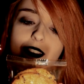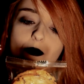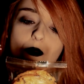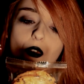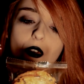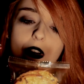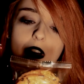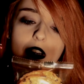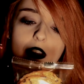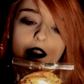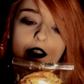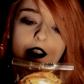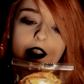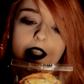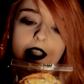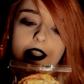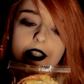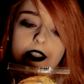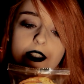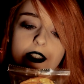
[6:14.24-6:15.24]
them orange
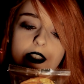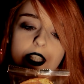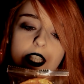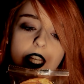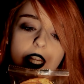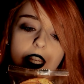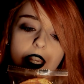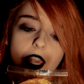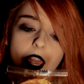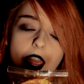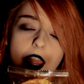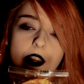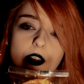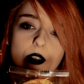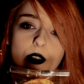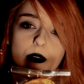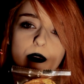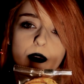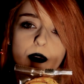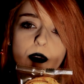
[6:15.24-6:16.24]
is a kind
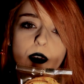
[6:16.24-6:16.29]
of